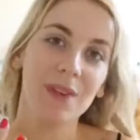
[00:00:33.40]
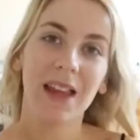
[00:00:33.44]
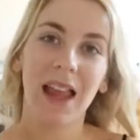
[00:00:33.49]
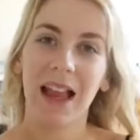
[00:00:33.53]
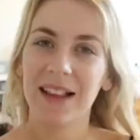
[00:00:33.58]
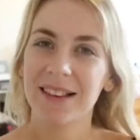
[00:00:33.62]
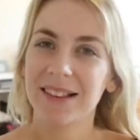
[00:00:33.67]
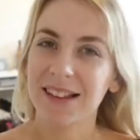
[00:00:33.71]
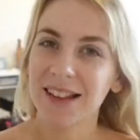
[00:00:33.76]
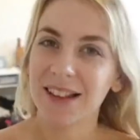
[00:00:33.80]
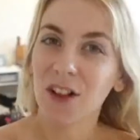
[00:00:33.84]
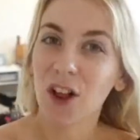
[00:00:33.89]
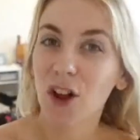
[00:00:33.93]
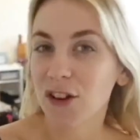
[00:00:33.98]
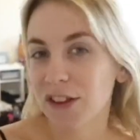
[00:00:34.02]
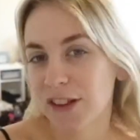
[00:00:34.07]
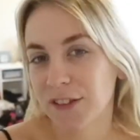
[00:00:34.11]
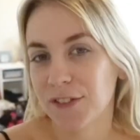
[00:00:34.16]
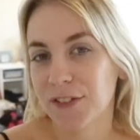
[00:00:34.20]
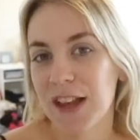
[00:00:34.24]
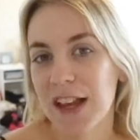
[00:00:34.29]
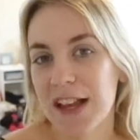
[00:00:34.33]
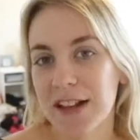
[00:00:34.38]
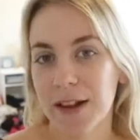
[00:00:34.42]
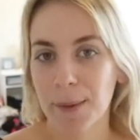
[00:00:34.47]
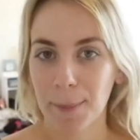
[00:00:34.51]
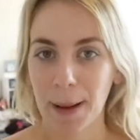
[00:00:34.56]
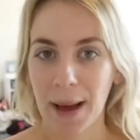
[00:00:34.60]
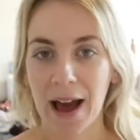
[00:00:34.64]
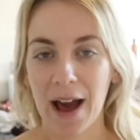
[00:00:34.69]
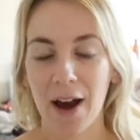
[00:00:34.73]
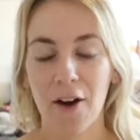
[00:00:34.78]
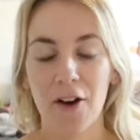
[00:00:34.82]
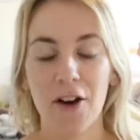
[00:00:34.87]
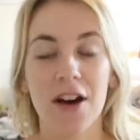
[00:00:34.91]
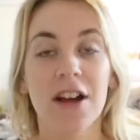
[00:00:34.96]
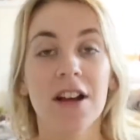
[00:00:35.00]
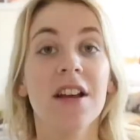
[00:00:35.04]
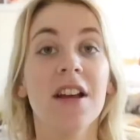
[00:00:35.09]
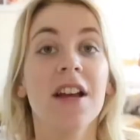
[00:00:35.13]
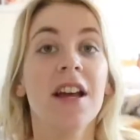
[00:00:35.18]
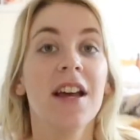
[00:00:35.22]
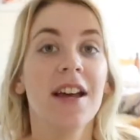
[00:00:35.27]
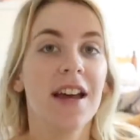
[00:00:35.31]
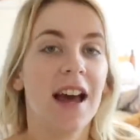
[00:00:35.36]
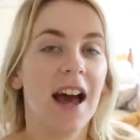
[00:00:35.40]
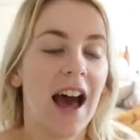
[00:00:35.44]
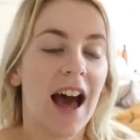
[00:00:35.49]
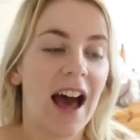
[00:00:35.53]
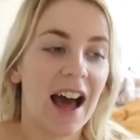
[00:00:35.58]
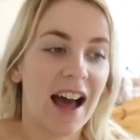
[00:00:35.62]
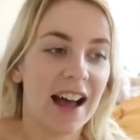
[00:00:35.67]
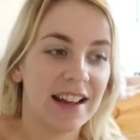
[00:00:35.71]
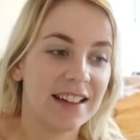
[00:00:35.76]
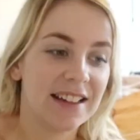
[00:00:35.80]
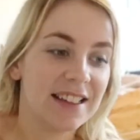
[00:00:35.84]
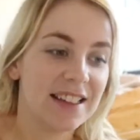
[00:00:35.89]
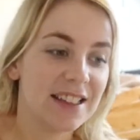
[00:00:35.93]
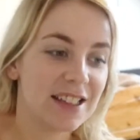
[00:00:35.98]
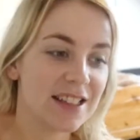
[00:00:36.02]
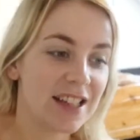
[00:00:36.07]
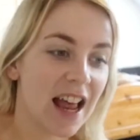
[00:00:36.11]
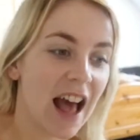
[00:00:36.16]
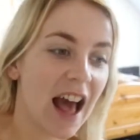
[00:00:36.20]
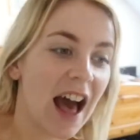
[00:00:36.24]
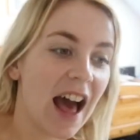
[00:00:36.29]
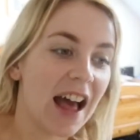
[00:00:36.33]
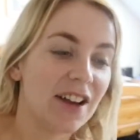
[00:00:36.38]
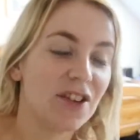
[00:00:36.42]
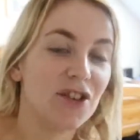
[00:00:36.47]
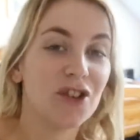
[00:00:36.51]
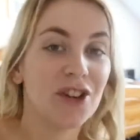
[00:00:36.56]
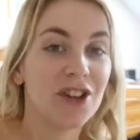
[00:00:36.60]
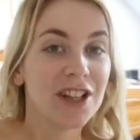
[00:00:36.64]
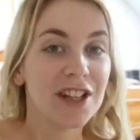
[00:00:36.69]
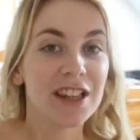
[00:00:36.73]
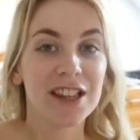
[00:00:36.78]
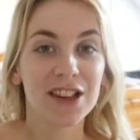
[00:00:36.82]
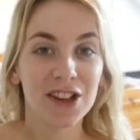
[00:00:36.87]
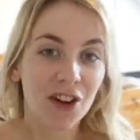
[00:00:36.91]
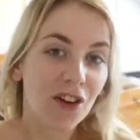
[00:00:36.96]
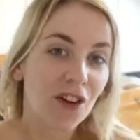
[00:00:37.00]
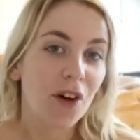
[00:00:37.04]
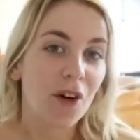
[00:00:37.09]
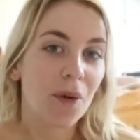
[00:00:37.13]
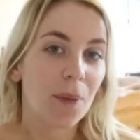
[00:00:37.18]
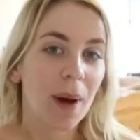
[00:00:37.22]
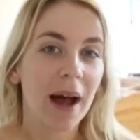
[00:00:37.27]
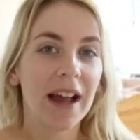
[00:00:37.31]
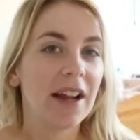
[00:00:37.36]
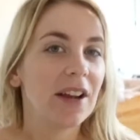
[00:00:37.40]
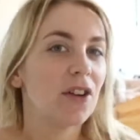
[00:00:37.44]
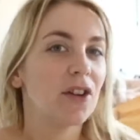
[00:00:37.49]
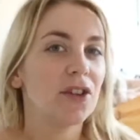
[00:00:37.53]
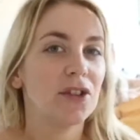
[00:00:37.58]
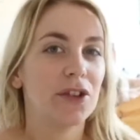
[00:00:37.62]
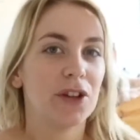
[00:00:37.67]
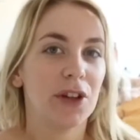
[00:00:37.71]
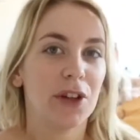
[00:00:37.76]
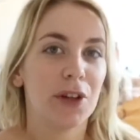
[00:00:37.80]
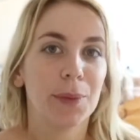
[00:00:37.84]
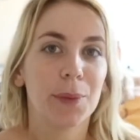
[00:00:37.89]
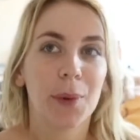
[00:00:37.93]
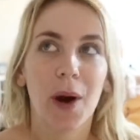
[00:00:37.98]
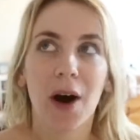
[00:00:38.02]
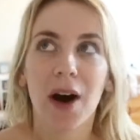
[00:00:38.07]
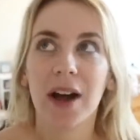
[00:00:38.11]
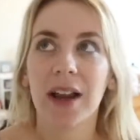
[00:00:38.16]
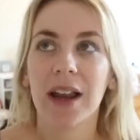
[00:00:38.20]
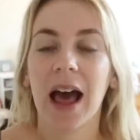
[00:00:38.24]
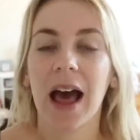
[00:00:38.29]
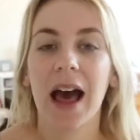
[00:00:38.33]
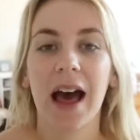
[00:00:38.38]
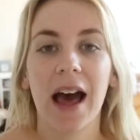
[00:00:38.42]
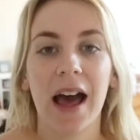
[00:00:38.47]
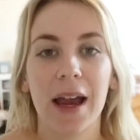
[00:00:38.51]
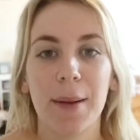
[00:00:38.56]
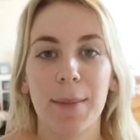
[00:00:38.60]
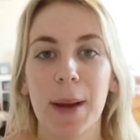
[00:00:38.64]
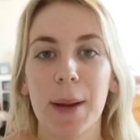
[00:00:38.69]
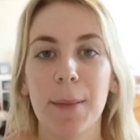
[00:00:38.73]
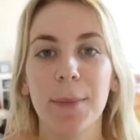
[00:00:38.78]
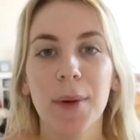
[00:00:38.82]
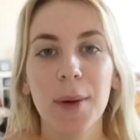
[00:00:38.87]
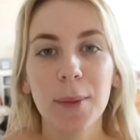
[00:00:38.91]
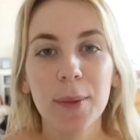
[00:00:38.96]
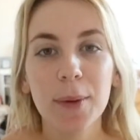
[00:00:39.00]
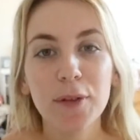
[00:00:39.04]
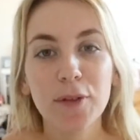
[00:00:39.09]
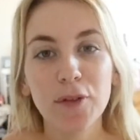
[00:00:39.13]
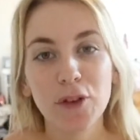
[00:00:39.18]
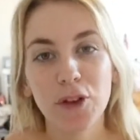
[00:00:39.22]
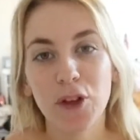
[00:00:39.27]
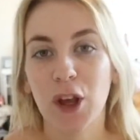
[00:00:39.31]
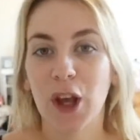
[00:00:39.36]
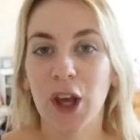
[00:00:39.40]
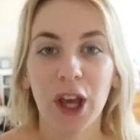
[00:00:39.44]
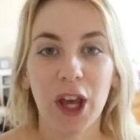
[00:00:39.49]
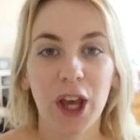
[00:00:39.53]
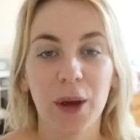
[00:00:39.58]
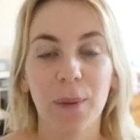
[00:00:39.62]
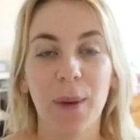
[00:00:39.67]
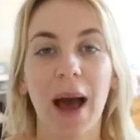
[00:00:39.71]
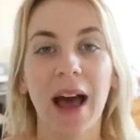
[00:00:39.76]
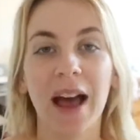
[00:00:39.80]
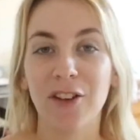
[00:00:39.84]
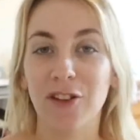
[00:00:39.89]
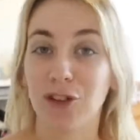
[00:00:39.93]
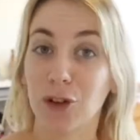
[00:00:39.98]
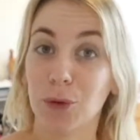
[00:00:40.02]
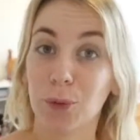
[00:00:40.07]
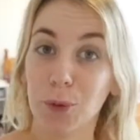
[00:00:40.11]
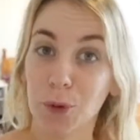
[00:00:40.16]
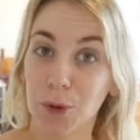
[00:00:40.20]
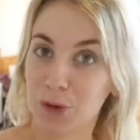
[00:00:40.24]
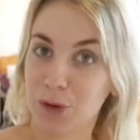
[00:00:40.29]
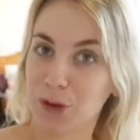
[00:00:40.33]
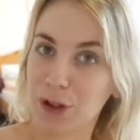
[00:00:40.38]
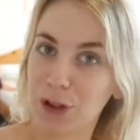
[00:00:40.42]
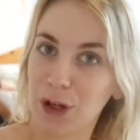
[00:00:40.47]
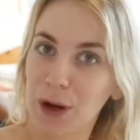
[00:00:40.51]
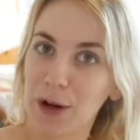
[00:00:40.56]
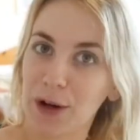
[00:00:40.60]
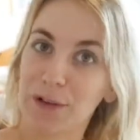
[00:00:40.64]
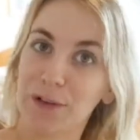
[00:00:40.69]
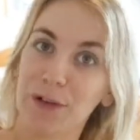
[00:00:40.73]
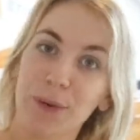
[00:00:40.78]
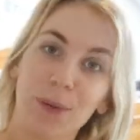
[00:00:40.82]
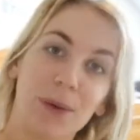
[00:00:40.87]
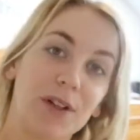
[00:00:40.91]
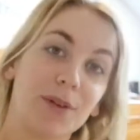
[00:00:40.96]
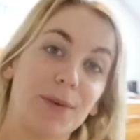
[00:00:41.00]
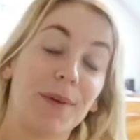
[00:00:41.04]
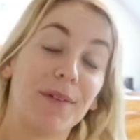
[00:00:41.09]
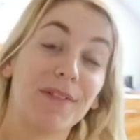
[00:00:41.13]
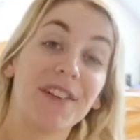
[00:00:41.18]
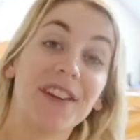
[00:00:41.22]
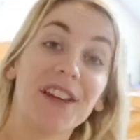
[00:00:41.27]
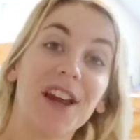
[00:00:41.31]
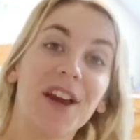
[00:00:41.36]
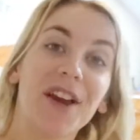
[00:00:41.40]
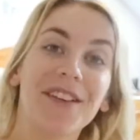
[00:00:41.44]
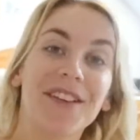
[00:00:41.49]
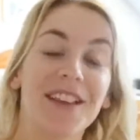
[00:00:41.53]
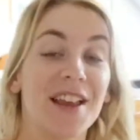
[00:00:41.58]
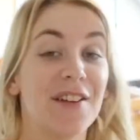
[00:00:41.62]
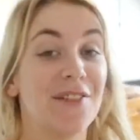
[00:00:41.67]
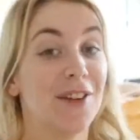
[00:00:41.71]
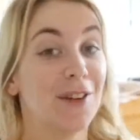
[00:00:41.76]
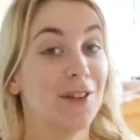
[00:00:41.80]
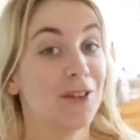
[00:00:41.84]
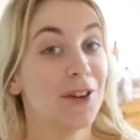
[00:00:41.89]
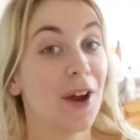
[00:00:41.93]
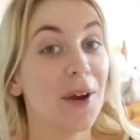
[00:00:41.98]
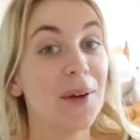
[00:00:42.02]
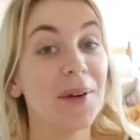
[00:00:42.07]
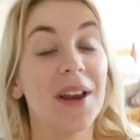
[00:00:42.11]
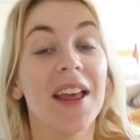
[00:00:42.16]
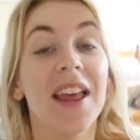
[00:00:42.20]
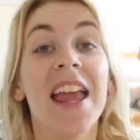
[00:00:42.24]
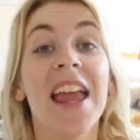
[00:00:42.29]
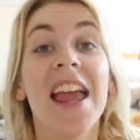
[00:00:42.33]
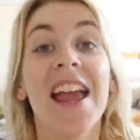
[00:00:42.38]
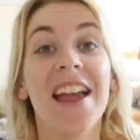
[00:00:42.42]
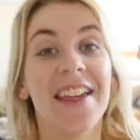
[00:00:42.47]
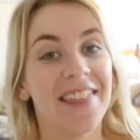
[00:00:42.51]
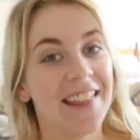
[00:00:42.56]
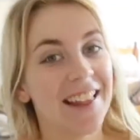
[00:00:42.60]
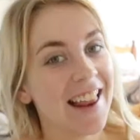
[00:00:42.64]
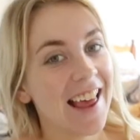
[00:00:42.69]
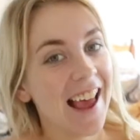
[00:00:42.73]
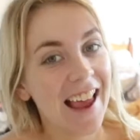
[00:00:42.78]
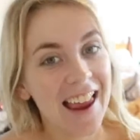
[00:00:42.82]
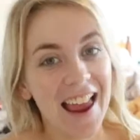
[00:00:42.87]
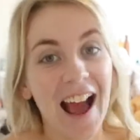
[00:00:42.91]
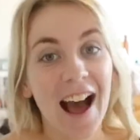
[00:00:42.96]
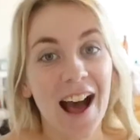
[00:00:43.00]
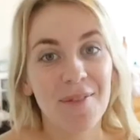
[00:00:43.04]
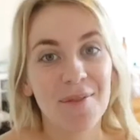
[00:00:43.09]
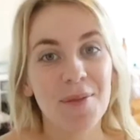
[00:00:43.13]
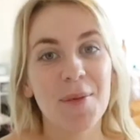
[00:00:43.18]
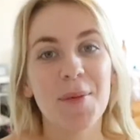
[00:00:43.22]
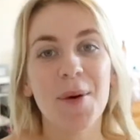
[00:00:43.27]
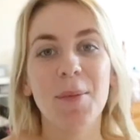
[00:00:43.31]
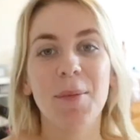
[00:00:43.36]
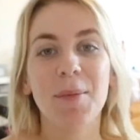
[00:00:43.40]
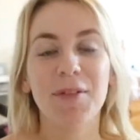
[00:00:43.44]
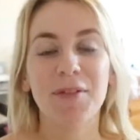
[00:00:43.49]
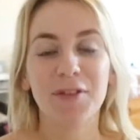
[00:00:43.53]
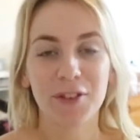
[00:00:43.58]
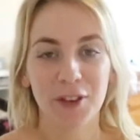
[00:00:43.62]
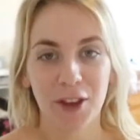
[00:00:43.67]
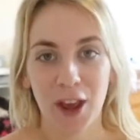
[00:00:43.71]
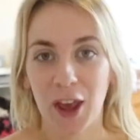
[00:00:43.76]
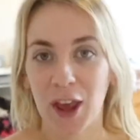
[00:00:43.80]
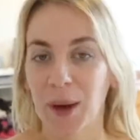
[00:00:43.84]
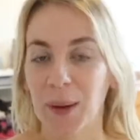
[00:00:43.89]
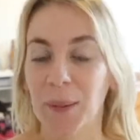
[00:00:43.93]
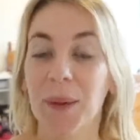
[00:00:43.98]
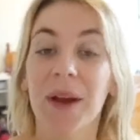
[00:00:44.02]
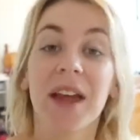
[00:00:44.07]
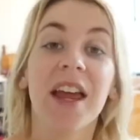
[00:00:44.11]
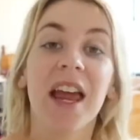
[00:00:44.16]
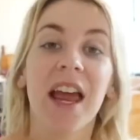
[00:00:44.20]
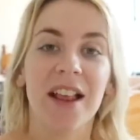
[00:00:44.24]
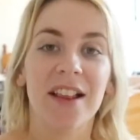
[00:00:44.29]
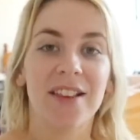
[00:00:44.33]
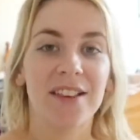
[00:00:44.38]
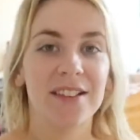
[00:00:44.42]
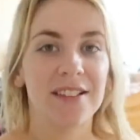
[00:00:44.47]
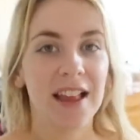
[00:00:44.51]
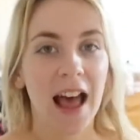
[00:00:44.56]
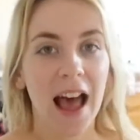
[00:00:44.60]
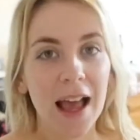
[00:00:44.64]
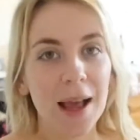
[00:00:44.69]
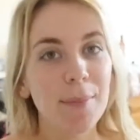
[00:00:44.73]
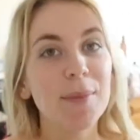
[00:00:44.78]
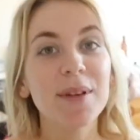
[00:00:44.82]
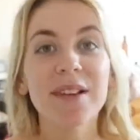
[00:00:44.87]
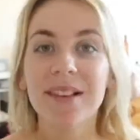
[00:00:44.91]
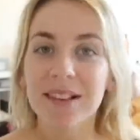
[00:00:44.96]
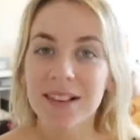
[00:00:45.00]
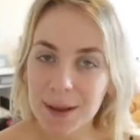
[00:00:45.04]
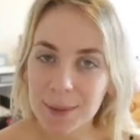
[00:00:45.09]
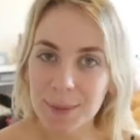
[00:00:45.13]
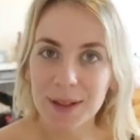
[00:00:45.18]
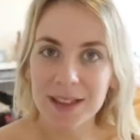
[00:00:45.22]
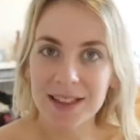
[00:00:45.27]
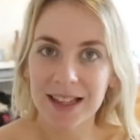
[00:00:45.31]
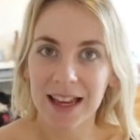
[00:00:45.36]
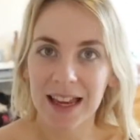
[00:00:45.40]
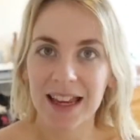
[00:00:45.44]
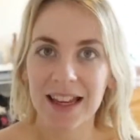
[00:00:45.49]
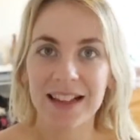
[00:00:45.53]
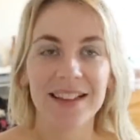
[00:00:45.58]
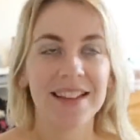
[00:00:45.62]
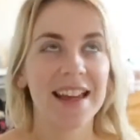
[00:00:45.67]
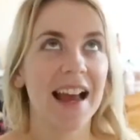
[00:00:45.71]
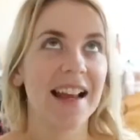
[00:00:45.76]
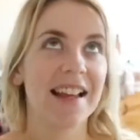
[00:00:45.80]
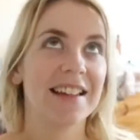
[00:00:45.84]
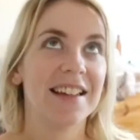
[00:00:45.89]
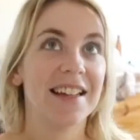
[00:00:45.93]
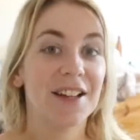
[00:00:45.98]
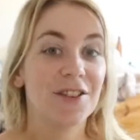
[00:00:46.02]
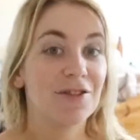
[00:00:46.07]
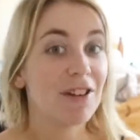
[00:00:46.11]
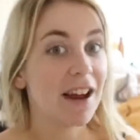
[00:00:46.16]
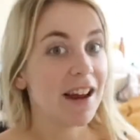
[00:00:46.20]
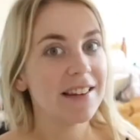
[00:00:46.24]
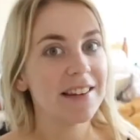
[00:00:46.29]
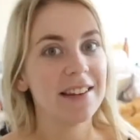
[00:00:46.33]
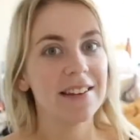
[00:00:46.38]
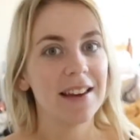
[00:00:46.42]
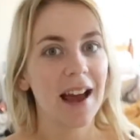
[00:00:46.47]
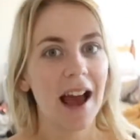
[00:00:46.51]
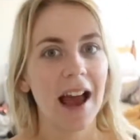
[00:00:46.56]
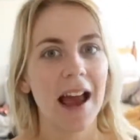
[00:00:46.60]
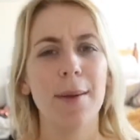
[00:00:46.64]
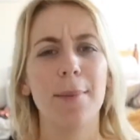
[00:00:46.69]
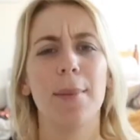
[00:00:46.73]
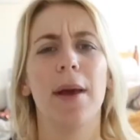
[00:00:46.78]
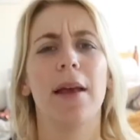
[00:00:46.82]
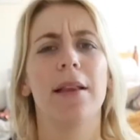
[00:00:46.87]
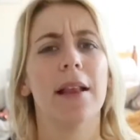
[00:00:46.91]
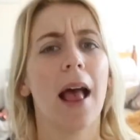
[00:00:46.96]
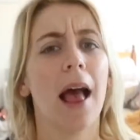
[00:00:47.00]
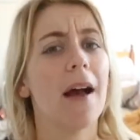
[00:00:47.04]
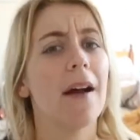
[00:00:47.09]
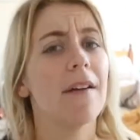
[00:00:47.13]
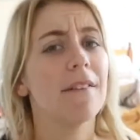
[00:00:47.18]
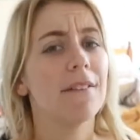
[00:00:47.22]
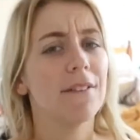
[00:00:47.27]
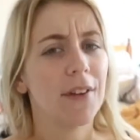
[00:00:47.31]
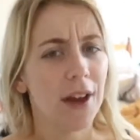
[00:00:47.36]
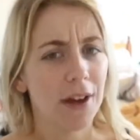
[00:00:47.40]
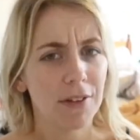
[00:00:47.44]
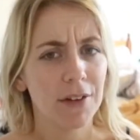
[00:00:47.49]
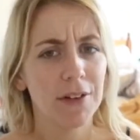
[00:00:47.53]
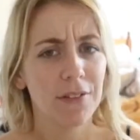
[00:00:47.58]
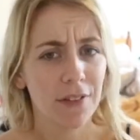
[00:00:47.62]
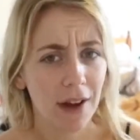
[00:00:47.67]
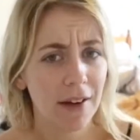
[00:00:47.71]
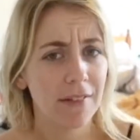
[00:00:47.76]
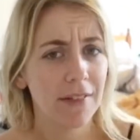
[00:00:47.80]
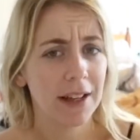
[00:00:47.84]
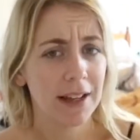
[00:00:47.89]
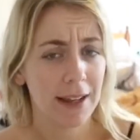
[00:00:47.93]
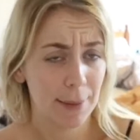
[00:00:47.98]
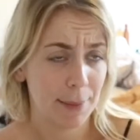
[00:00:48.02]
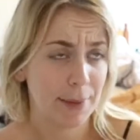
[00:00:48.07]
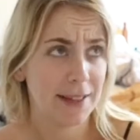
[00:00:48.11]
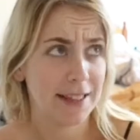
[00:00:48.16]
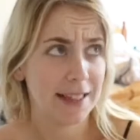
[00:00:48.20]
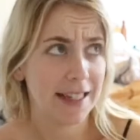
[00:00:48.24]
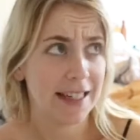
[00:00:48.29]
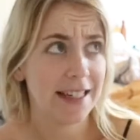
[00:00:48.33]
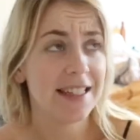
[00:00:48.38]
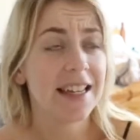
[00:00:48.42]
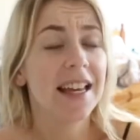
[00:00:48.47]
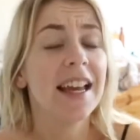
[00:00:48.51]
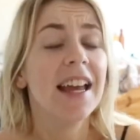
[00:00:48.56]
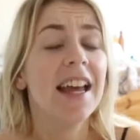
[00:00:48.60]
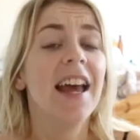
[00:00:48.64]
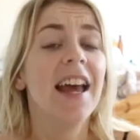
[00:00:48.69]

I see lots of these about, and I just thought, why not do one? I'm a mum of two, as you already know if you watch my videos. If you don't, then I am a mum of two. So time is limited, getting ready time is very limited.